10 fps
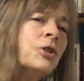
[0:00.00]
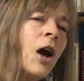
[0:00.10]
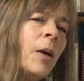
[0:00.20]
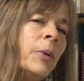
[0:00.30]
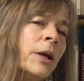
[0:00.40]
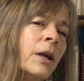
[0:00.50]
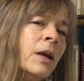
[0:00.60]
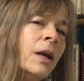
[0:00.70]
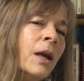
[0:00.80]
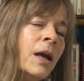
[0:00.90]
topic
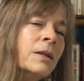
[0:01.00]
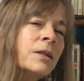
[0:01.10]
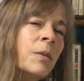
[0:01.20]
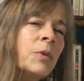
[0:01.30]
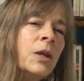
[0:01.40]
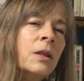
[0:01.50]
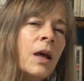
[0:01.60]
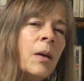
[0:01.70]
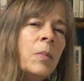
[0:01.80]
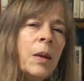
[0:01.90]
and something
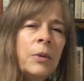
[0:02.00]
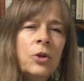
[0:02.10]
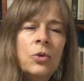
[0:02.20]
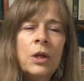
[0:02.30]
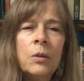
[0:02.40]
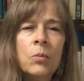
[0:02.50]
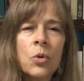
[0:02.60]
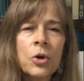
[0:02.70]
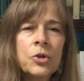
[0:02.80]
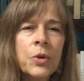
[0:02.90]
that maybe you need
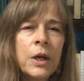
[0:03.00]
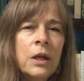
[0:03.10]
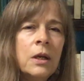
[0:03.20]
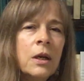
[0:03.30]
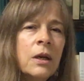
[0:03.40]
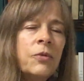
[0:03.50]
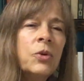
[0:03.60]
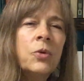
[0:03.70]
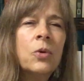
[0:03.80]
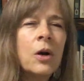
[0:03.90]
more training on if
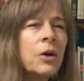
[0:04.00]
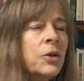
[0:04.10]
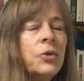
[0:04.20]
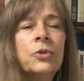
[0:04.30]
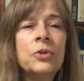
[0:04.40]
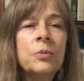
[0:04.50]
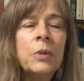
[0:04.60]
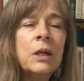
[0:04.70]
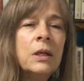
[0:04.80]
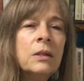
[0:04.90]
you aren't used to
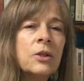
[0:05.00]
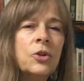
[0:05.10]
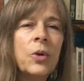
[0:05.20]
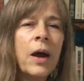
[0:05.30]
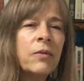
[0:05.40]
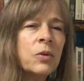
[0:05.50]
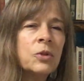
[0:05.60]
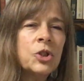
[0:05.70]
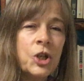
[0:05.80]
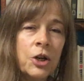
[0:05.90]
meetings and you haven't
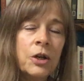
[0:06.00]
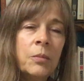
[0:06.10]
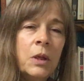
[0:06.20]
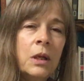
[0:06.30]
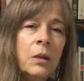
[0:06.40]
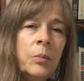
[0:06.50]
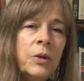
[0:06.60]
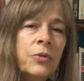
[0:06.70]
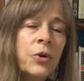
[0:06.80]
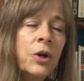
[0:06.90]
chaired a meeting
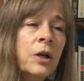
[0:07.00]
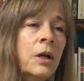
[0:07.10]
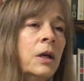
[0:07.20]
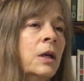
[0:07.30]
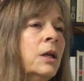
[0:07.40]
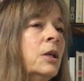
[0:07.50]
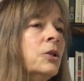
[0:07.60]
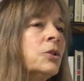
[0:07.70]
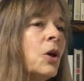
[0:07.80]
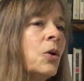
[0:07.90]
before.
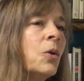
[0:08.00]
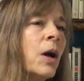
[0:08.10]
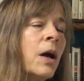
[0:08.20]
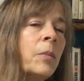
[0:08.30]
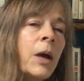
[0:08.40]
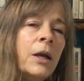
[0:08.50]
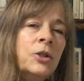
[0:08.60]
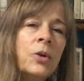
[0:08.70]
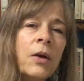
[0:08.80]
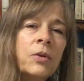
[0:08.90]
So I
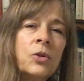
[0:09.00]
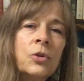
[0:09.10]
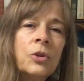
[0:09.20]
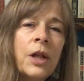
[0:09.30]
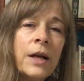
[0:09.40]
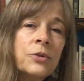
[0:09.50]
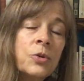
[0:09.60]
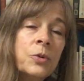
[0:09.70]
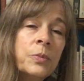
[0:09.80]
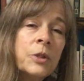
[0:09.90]
do have a Google
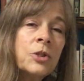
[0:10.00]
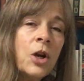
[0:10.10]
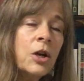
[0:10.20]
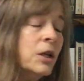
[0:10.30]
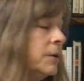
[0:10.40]
Classroom started